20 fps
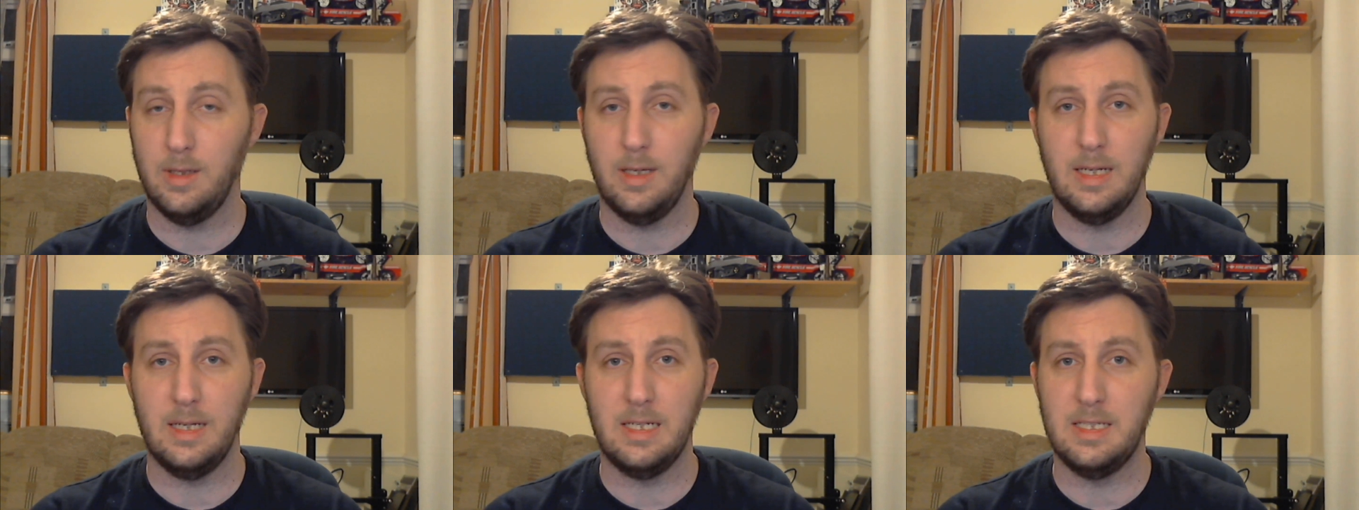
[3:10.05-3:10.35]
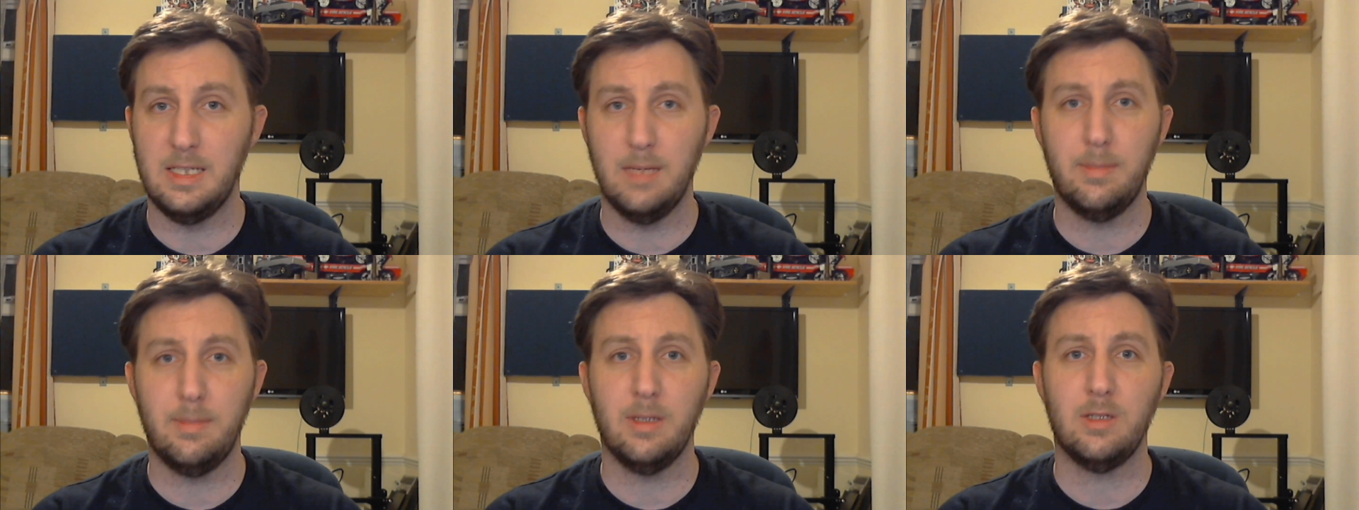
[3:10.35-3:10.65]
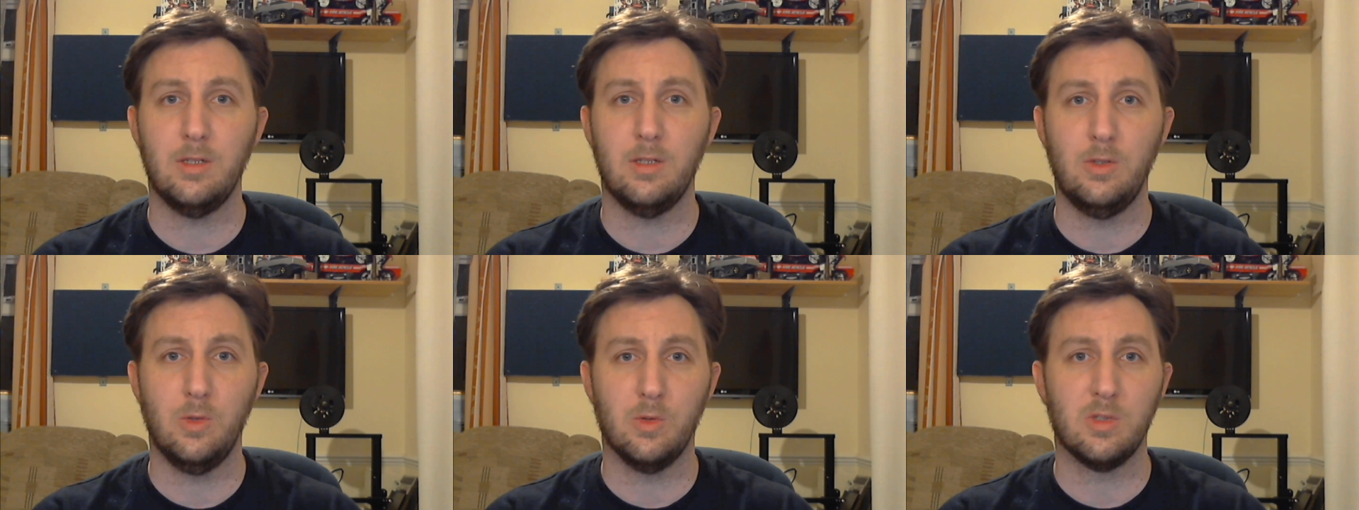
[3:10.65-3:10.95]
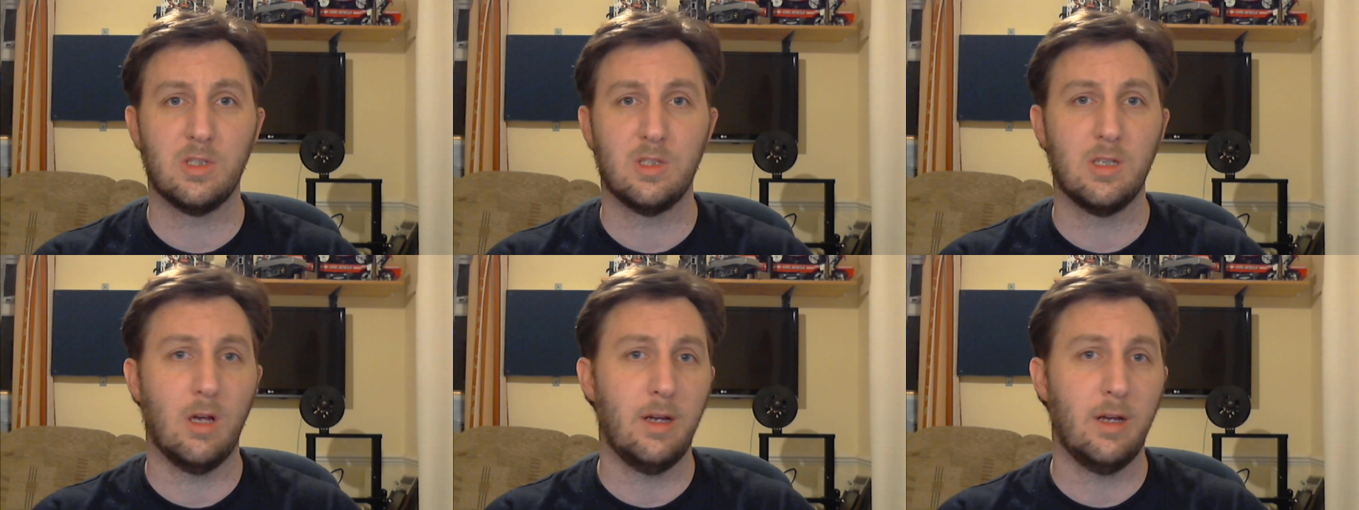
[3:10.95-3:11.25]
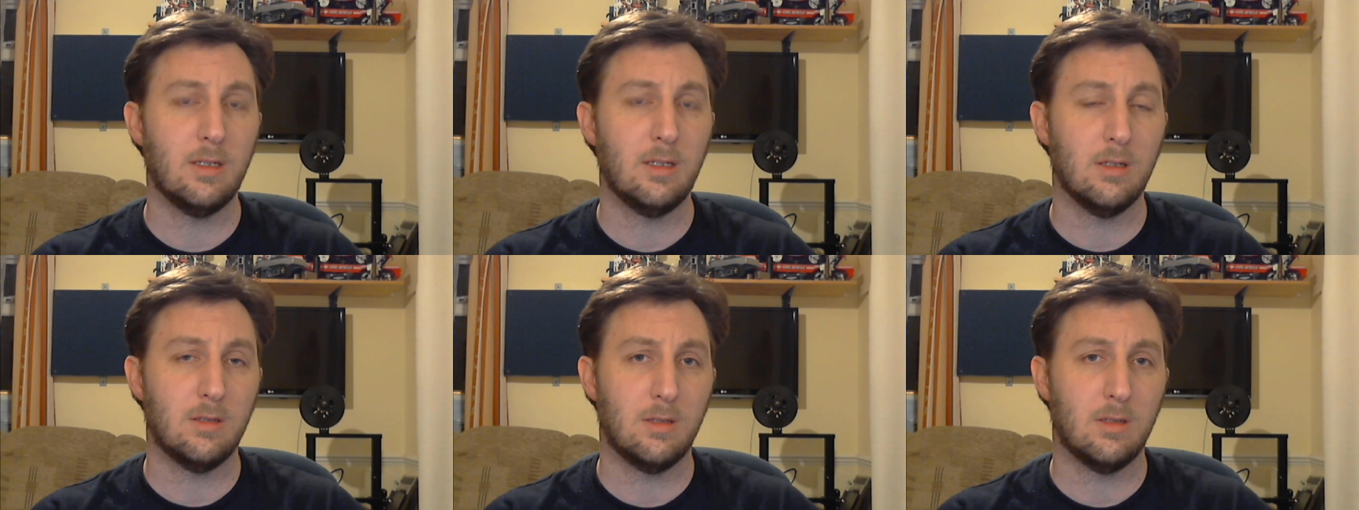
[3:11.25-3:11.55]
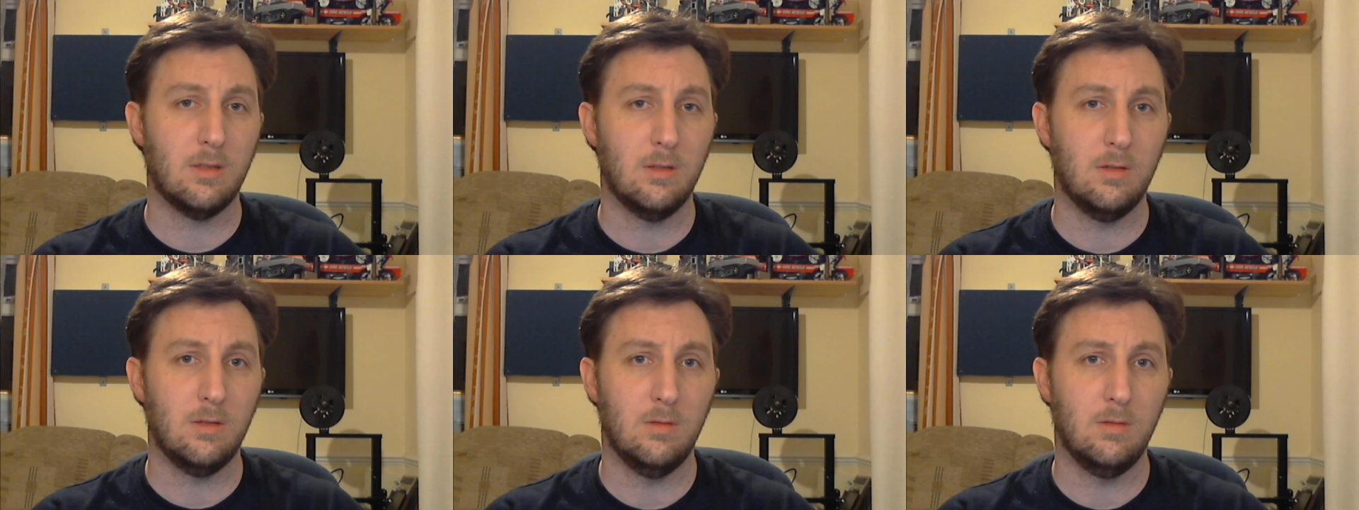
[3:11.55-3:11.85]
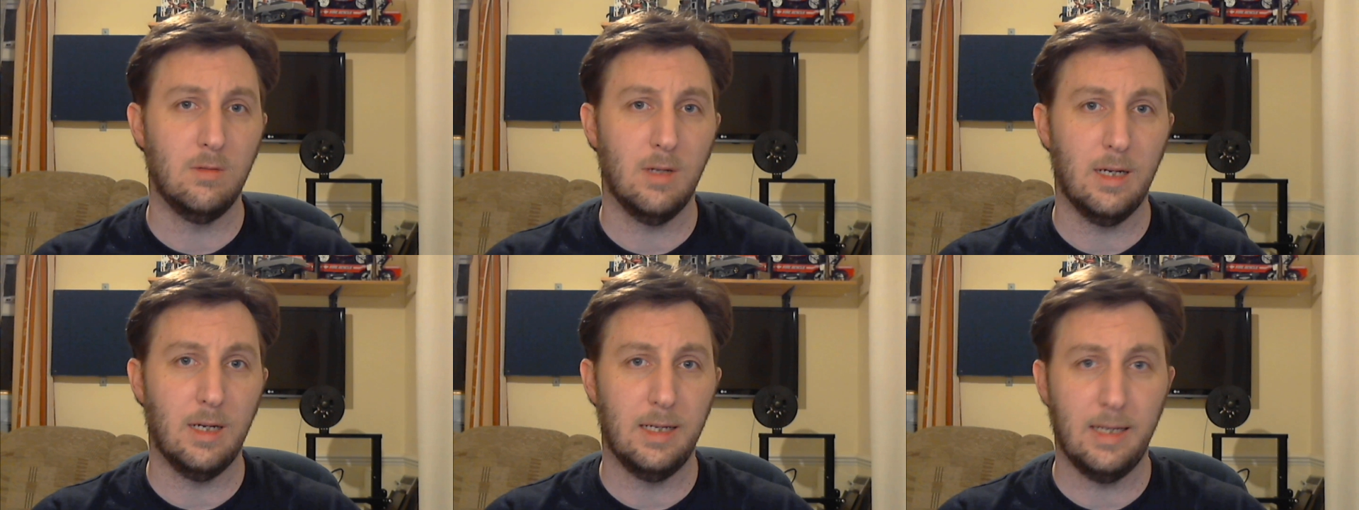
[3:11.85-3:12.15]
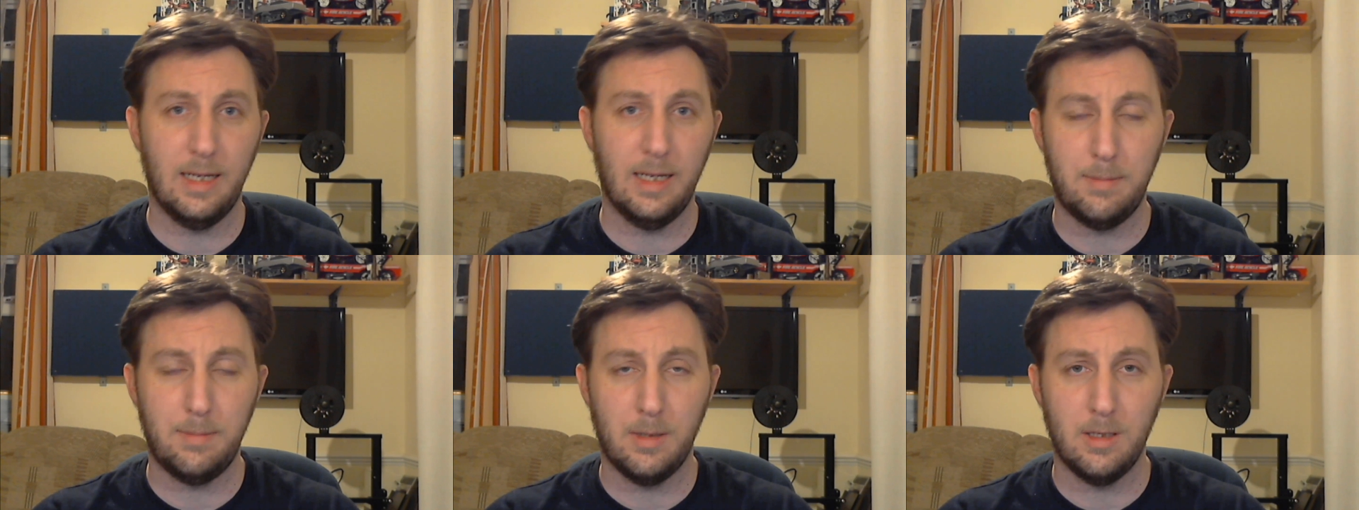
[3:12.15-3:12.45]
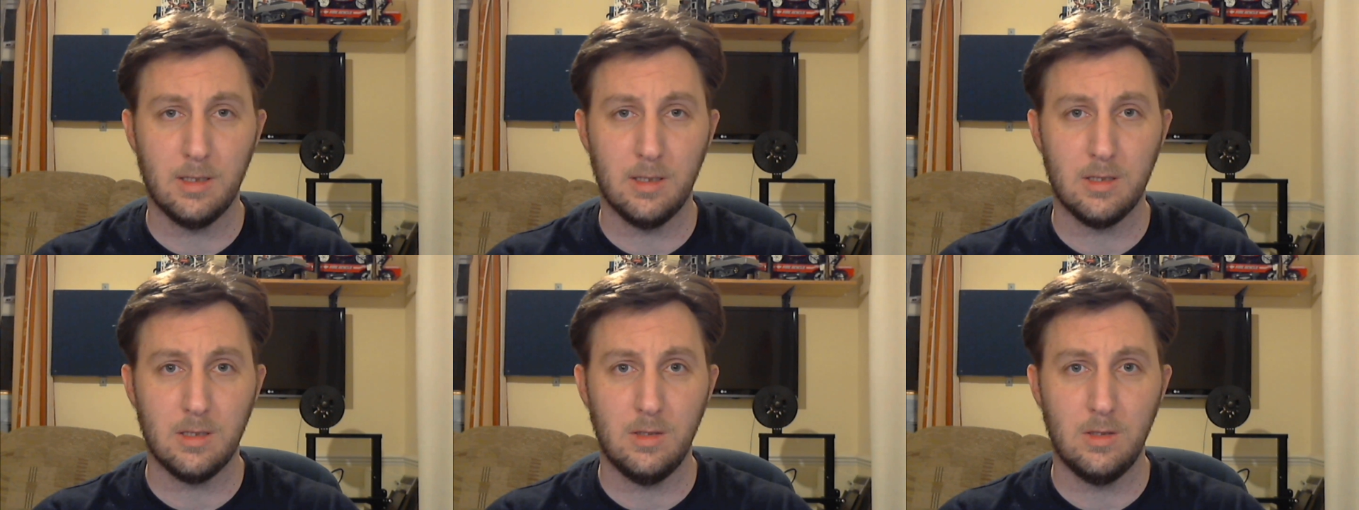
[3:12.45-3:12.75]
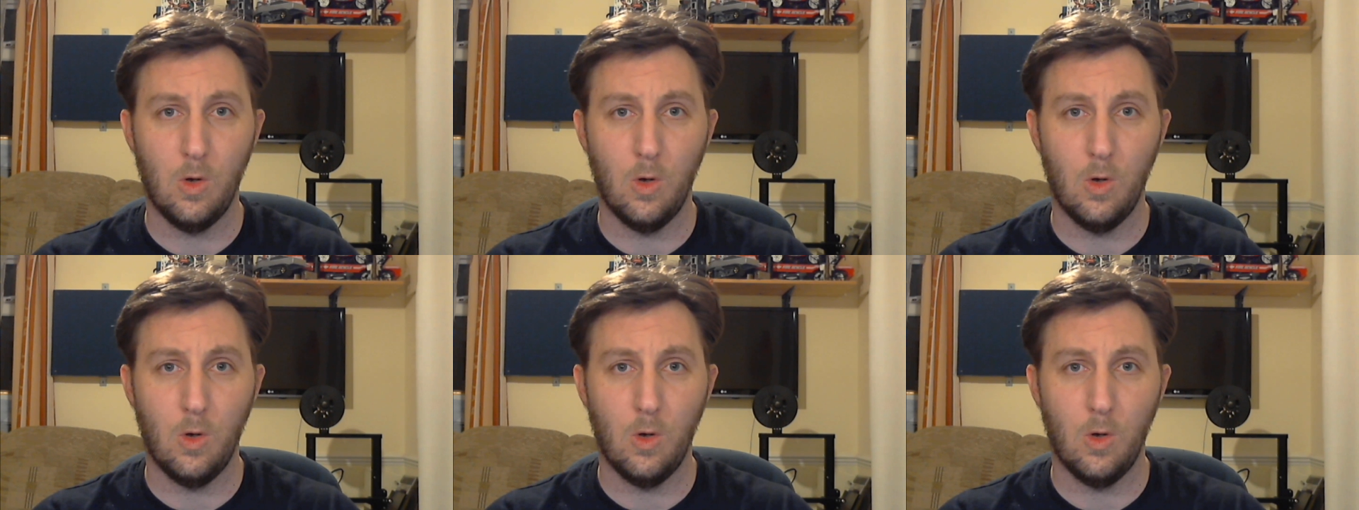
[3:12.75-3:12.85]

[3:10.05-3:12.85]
exhibit your site to a layperson,